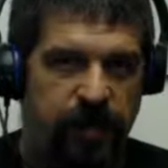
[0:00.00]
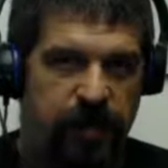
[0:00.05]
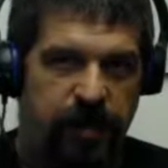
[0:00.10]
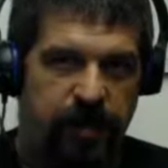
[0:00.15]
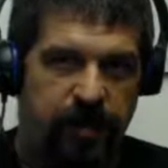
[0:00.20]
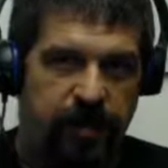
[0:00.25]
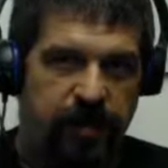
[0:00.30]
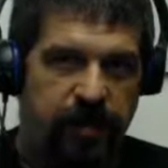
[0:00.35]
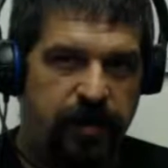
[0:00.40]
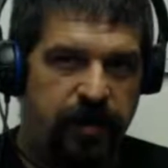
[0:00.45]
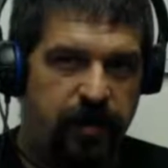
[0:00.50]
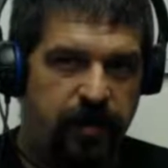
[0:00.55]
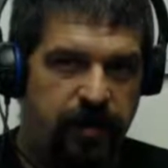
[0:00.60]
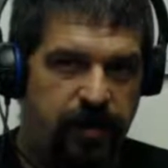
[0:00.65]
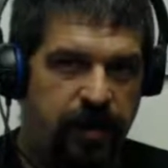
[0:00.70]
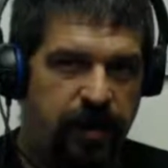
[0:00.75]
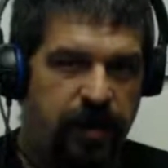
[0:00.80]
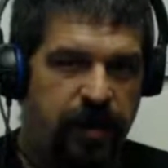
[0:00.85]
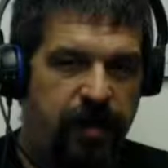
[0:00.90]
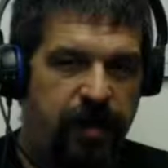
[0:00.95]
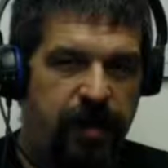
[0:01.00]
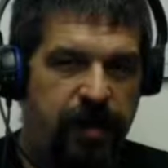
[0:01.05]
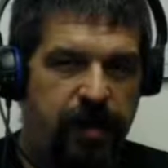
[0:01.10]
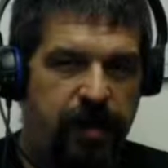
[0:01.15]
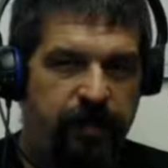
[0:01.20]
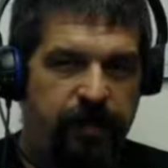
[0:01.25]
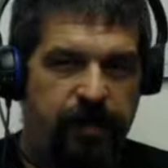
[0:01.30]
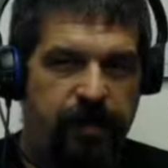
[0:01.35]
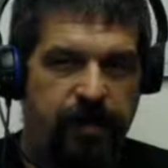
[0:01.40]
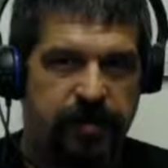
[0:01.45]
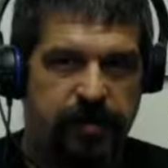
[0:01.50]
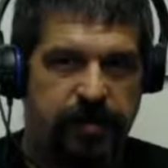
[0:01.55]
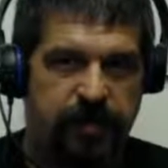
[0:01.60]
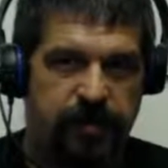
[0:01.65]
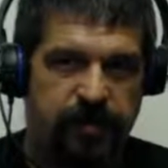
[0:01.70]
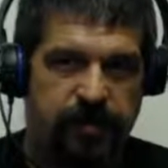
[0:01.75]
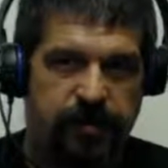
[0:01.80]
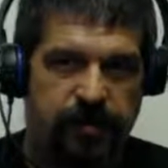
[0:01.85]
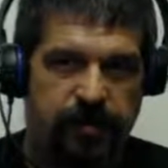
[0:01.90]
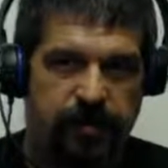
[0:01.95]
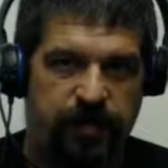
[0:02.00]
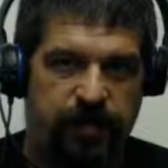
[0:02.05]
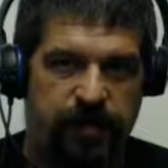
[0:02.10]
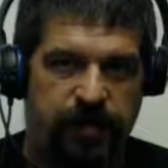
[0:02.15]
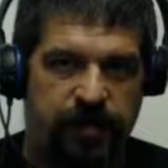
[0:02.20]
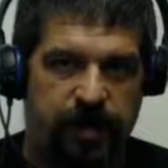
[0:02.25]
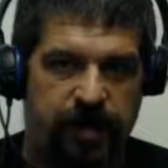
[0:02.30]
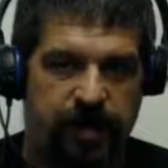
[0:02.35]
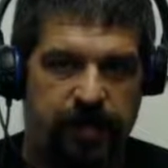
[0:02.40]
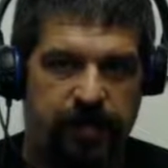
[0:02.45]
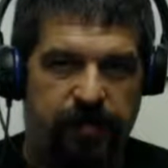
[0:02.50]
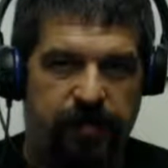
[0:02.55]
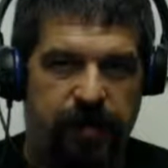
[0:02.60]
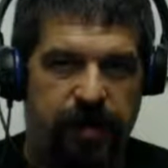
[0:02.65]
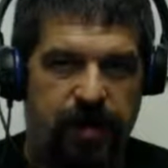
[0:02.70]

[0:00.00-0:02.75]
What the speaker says: and you cannot have that same sort of setup